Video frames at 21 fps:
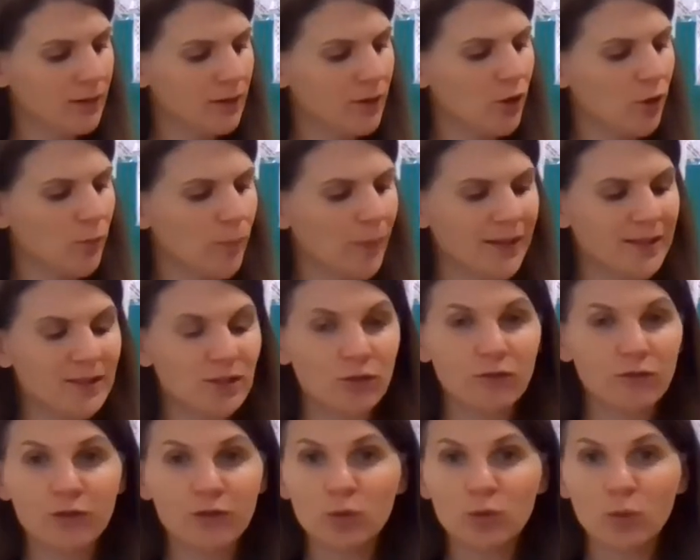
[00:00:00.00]
Her pencil
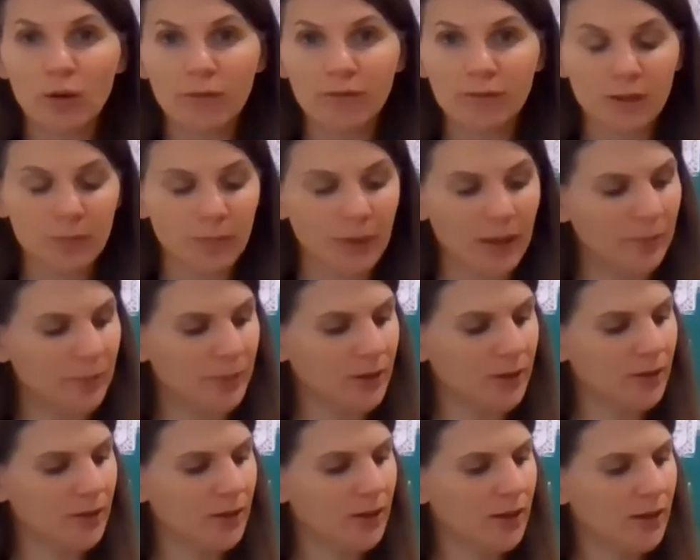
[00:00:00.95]
flew over the
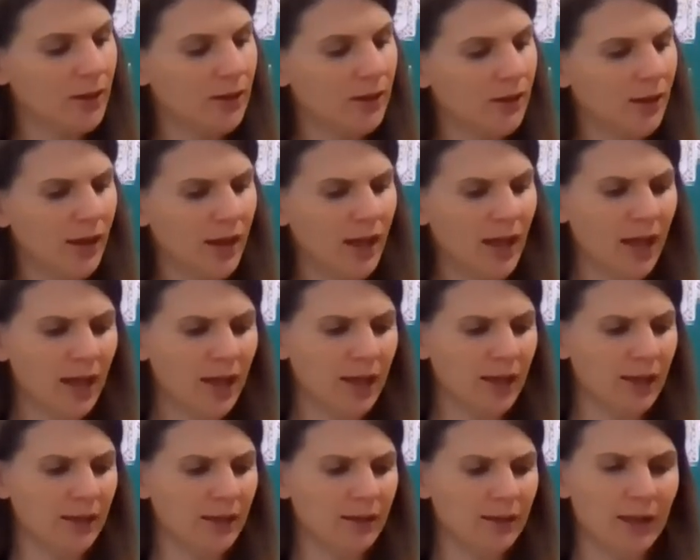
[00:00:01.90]
paper.
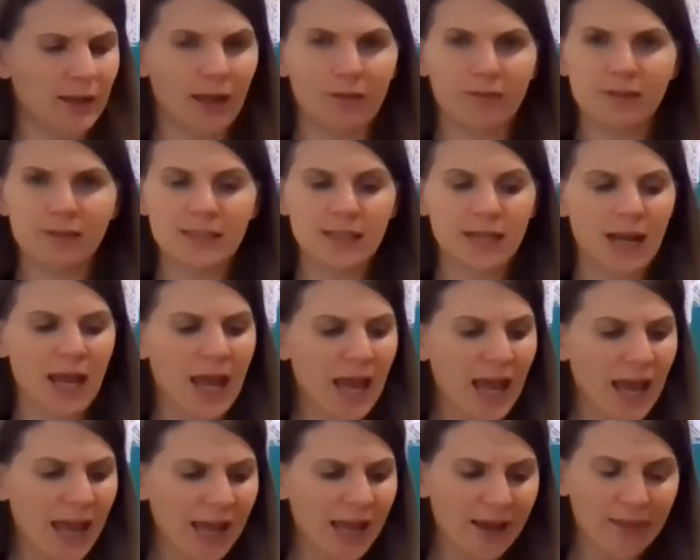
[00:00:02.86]
Hey, Calvin said,
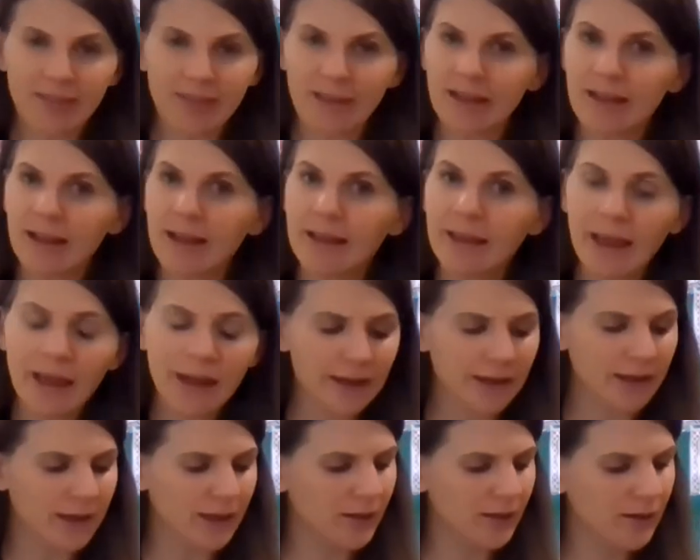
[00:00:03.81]
hey, I think I get
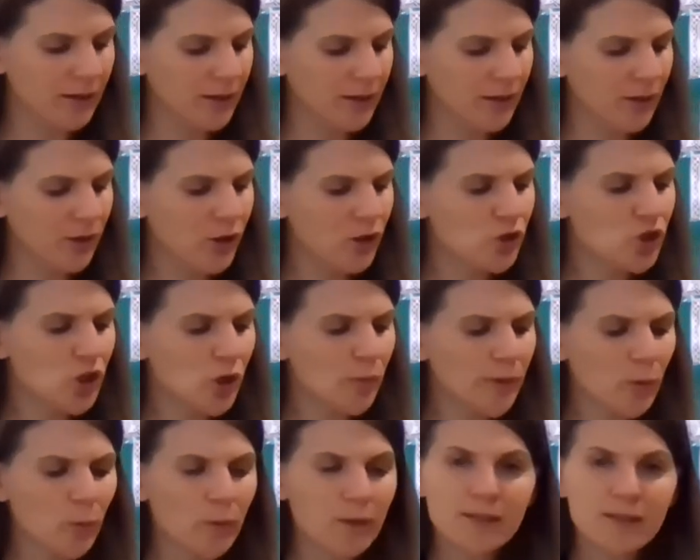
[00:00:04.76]
it. Show
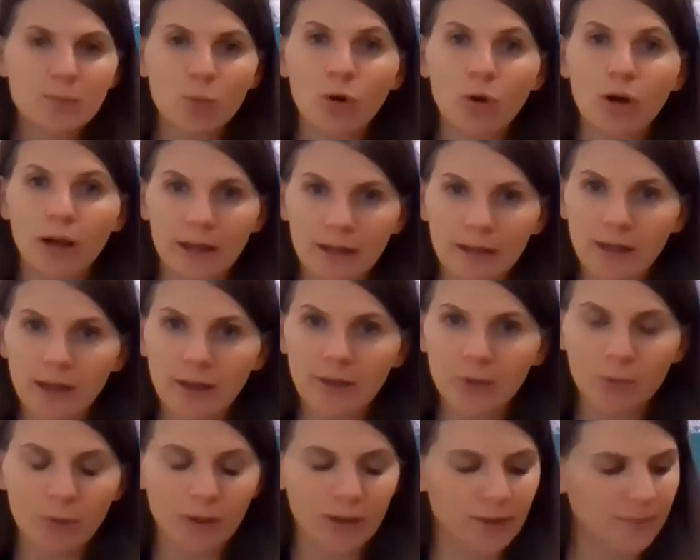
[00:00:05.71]
me once more on another
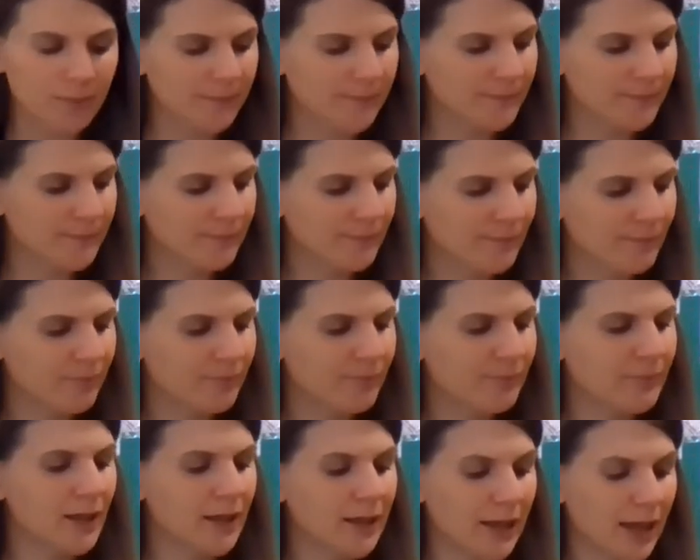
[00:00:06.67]
one.
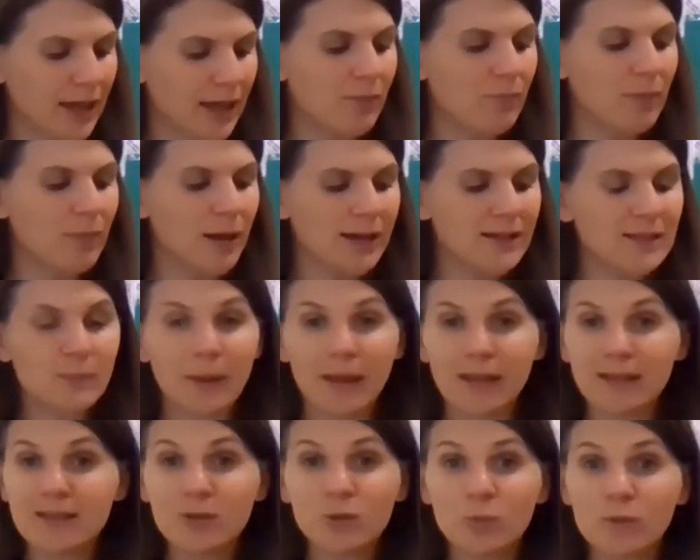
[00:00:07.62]
Again, Meg's
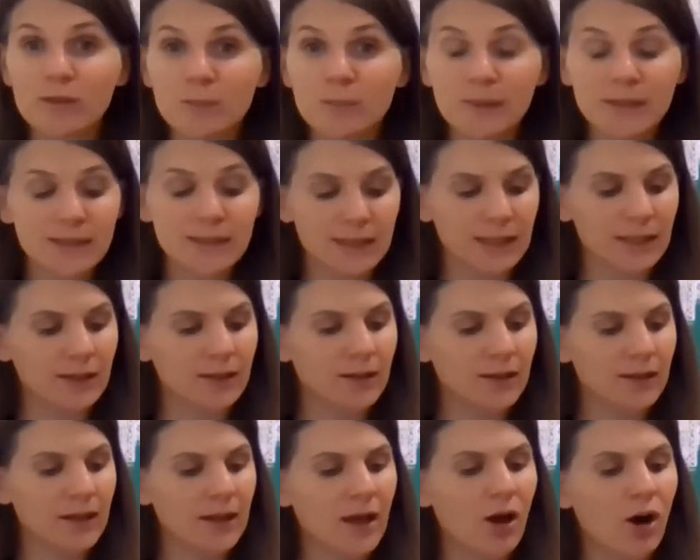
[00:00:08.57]
pencil was busy.
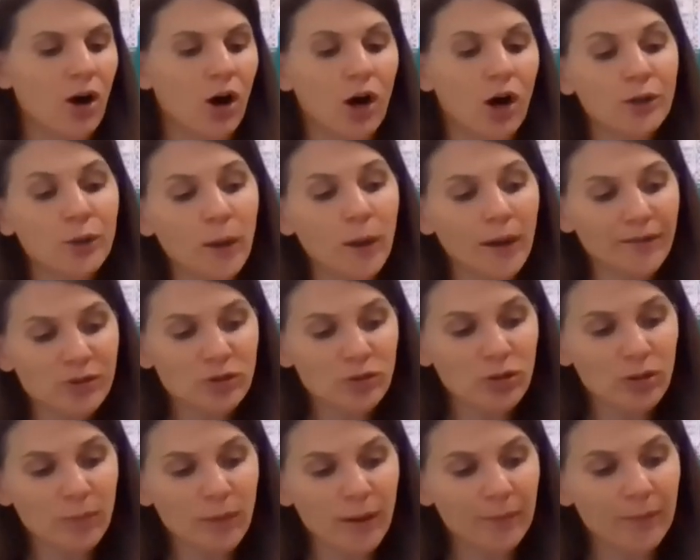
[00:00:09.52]
All you have to
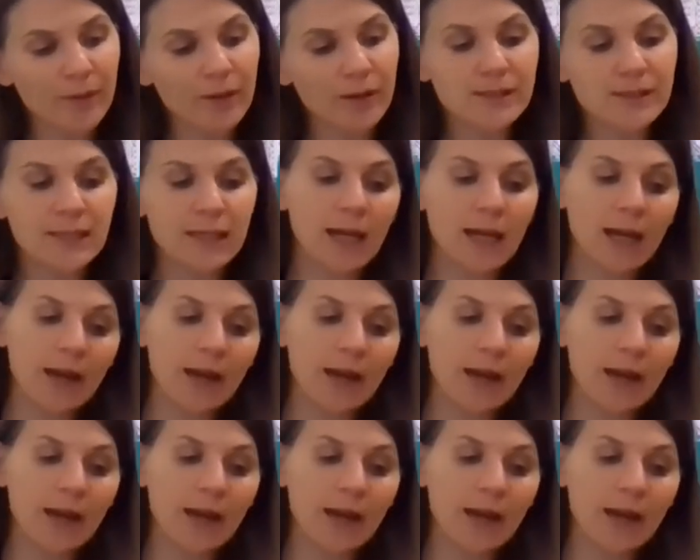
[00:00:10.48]
remember is that